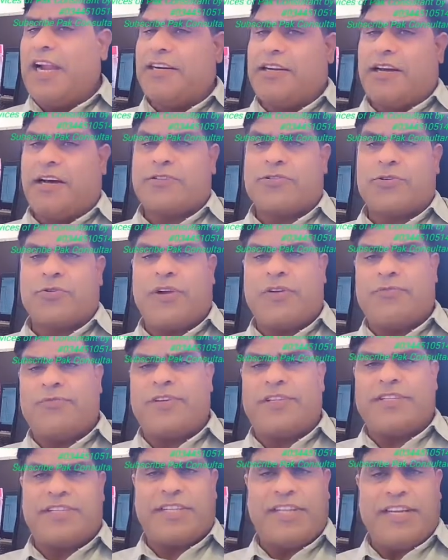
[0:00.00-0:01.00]
and also
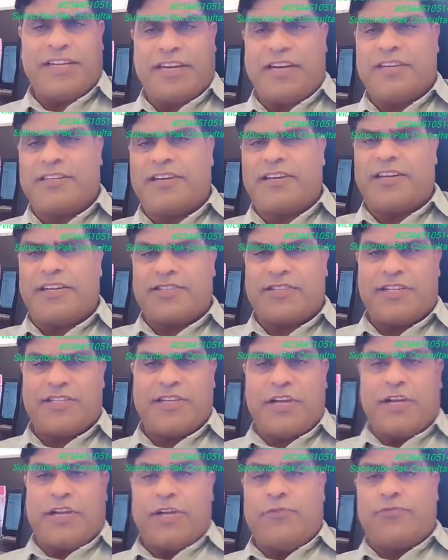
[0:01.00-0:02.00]
FSC and all
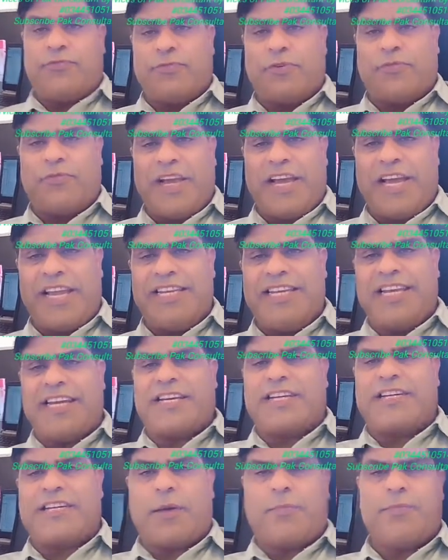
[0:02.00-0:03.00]
classes. If you have any
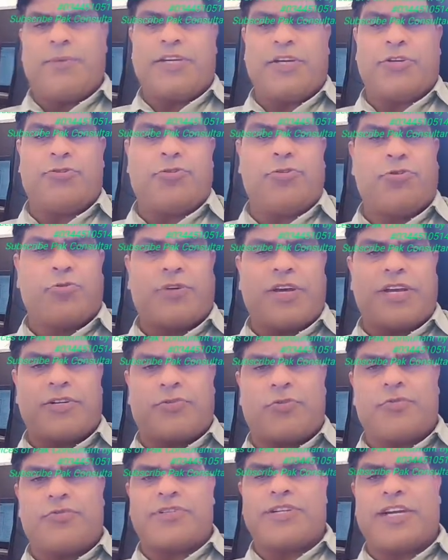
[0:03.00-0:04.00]
academic issue, you
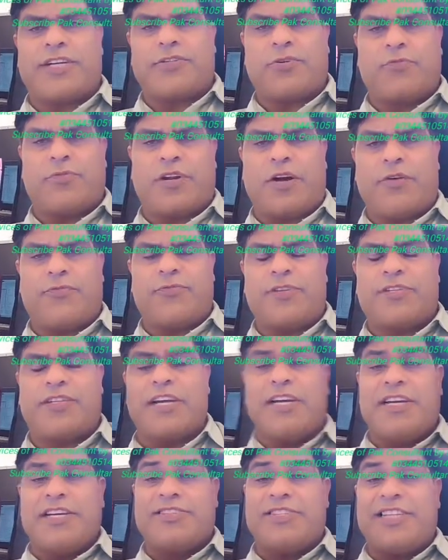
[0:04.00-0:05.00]
can contact our
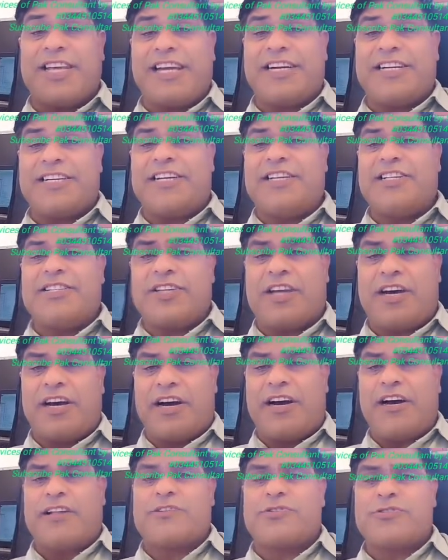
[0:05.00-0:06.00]
office. That is
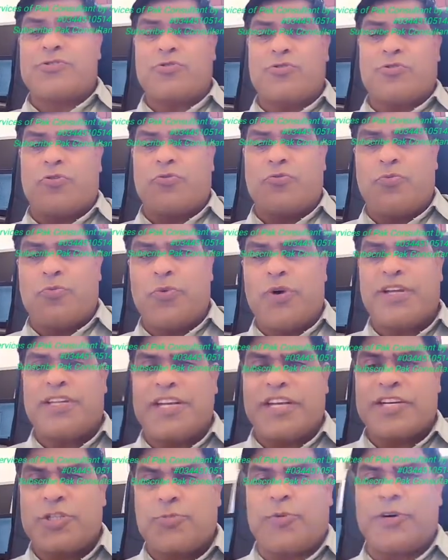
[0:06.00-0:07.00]
also
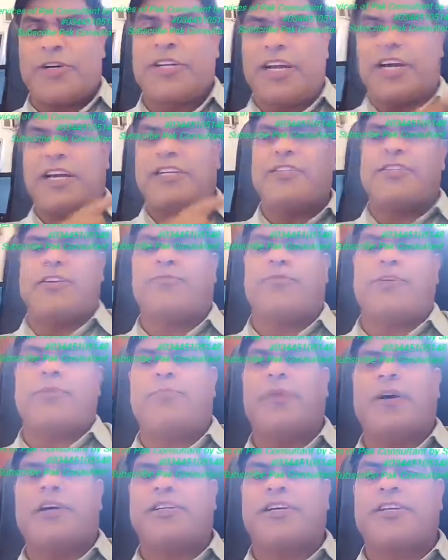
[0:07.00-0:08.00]
one expertise of the
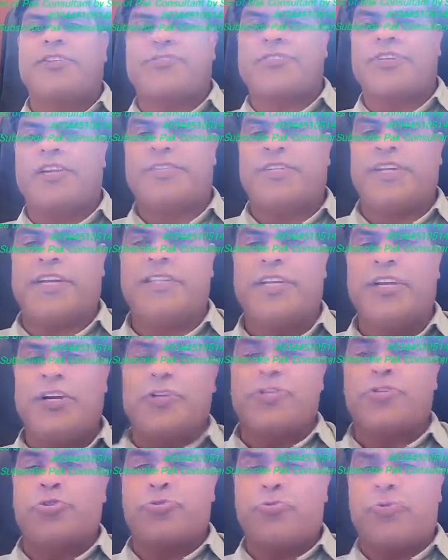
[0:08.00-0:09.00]
Pak Consultant,
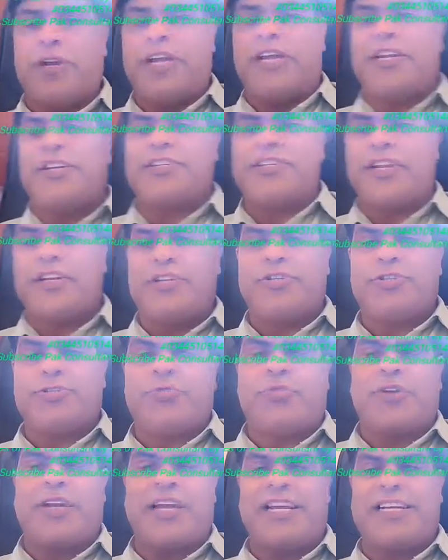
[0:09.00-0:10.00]
to handle
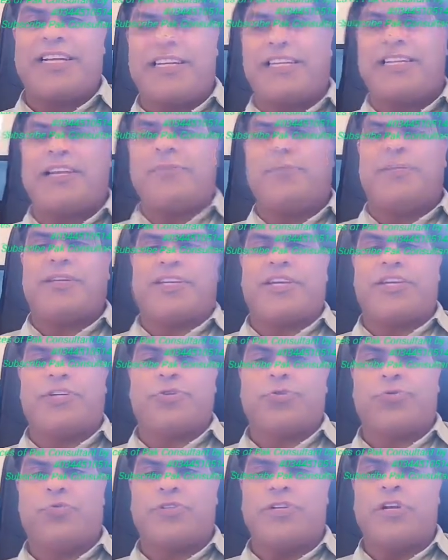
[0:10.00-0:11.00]
your academic
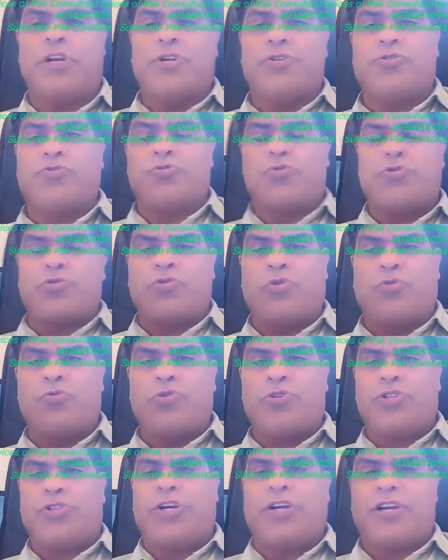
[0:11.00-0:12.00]
issues, to
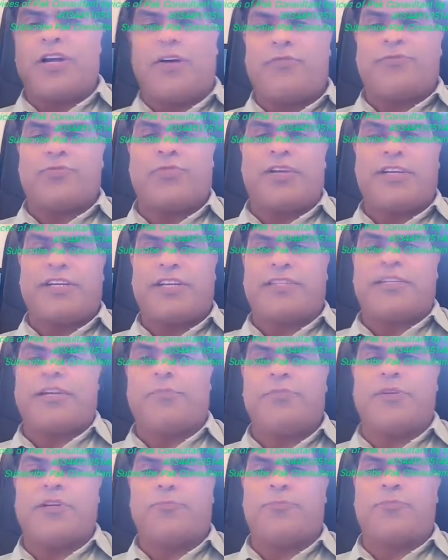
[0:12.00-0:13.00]
solution of your
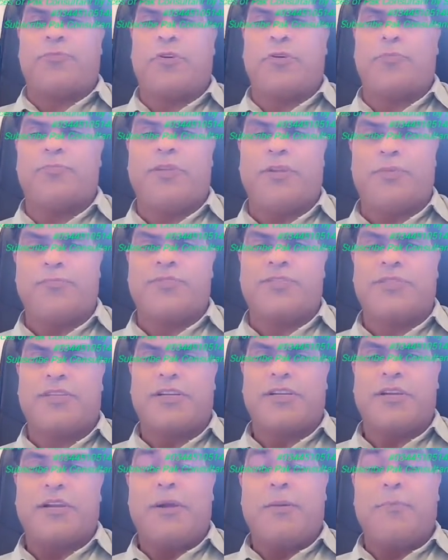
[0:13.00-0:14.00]
academic problems.
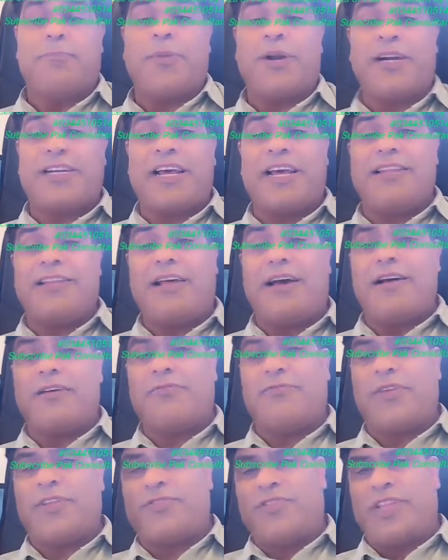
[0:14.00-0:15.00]
But
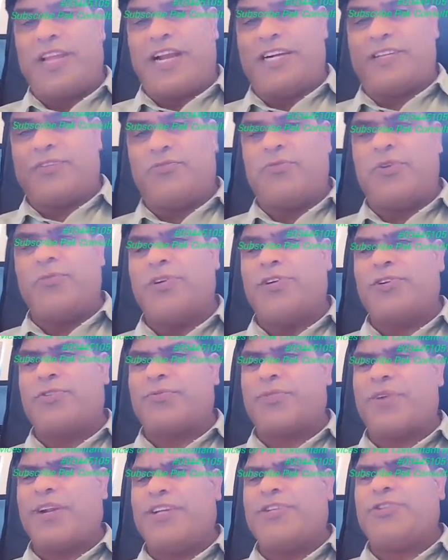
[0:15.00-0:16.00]
along with that, we will
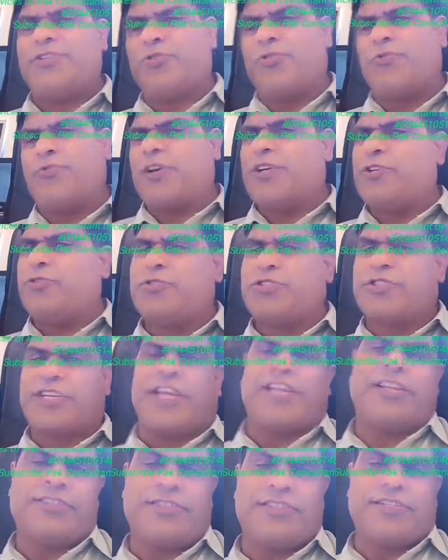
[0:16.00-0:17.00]
train you for your
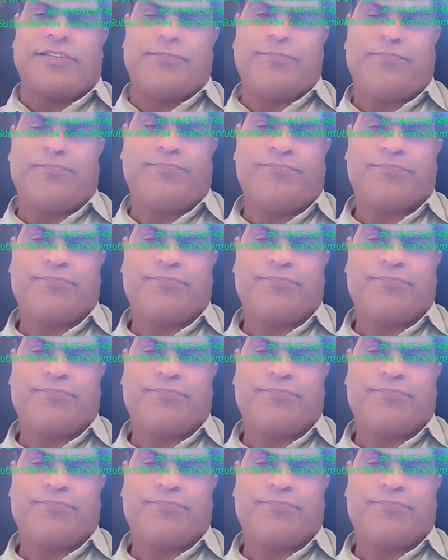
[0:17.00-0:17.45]
skills.